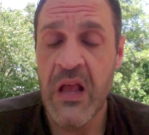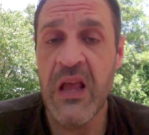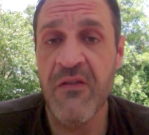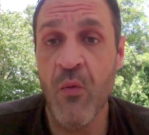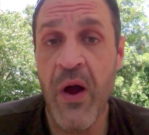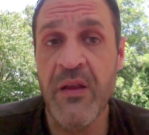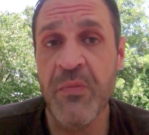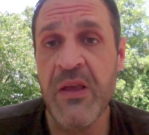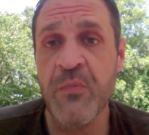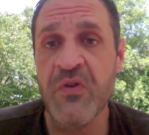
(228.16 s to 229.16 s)
If white
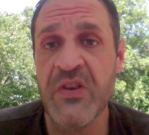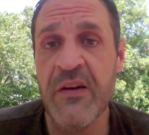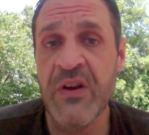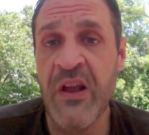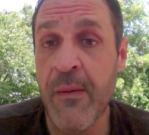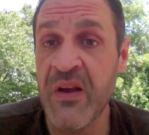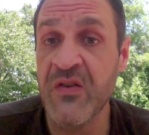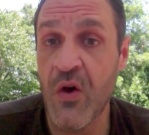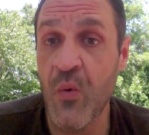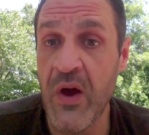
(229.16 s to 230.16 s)
people, every time I
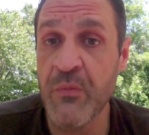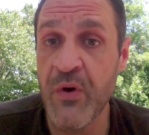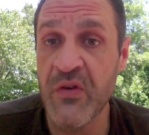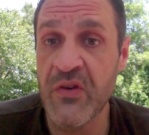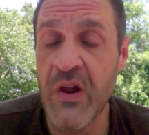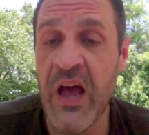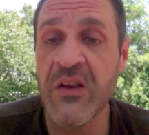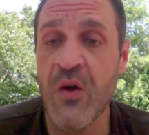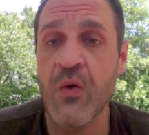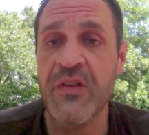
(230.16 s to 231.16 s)
saw a white person, I
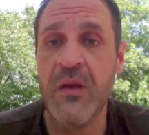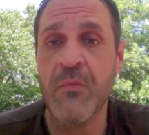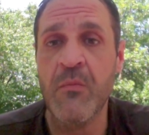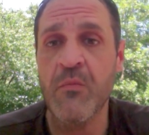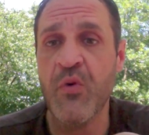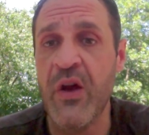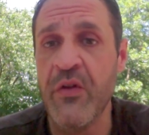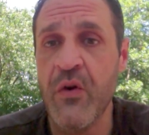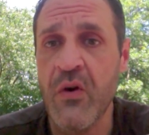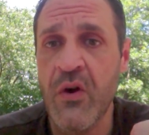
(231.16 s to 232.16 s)
told him,
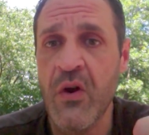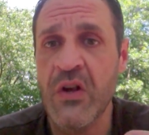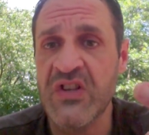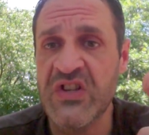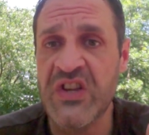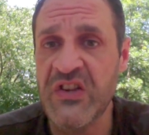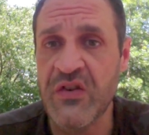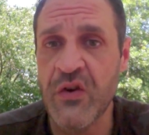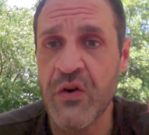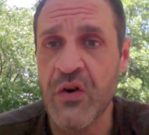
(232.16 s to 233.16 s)
brother,
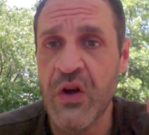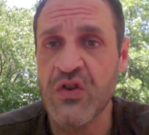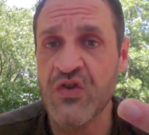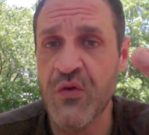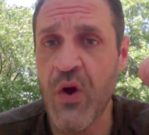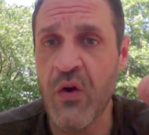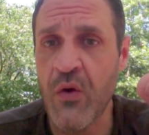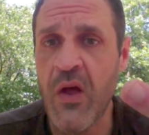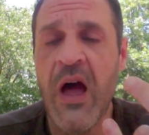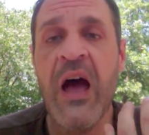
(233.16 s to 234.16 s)
sister,
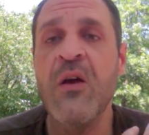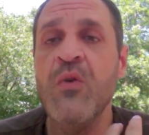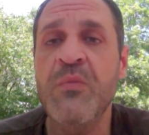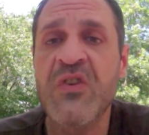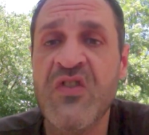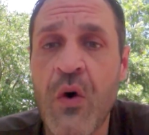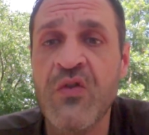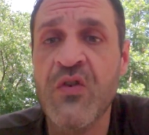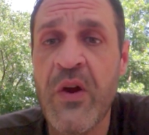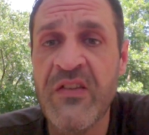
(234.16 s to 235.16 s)
struggle. I would be so
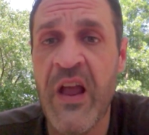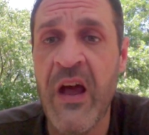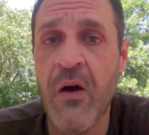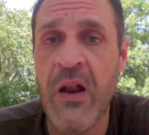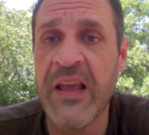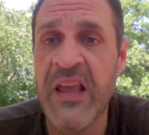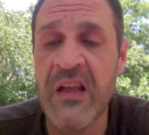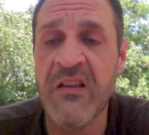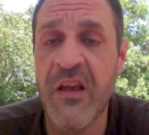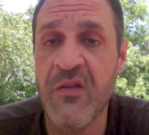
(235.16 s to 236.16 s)
stressed out, I
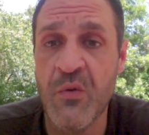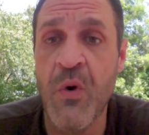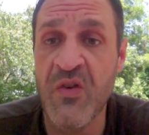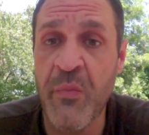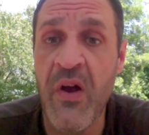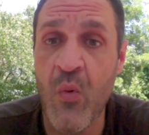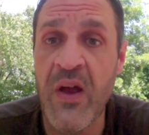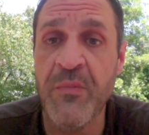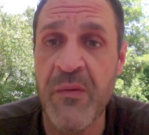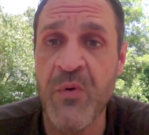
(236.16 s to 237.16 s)
can't tell you. Most
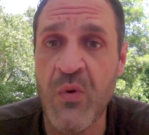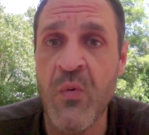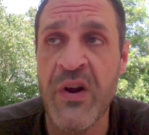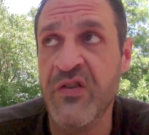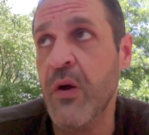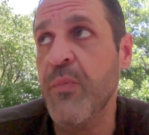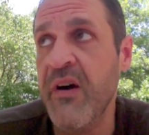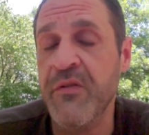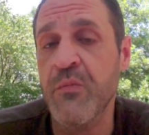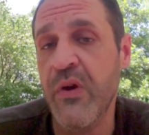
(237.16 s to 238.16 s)
white people would want to jump
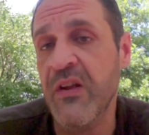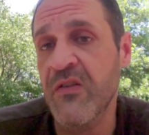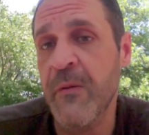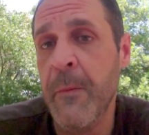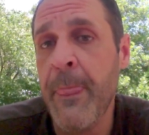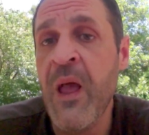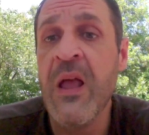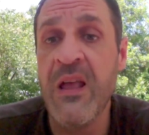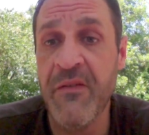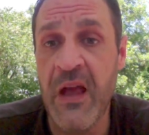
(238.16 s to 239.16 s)
off a bridge.
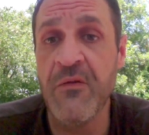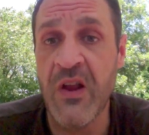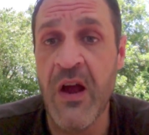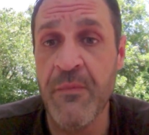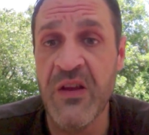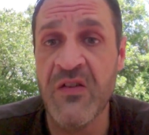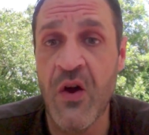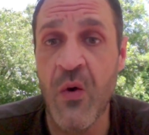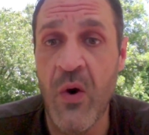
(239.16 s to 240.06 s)
If every time they saw a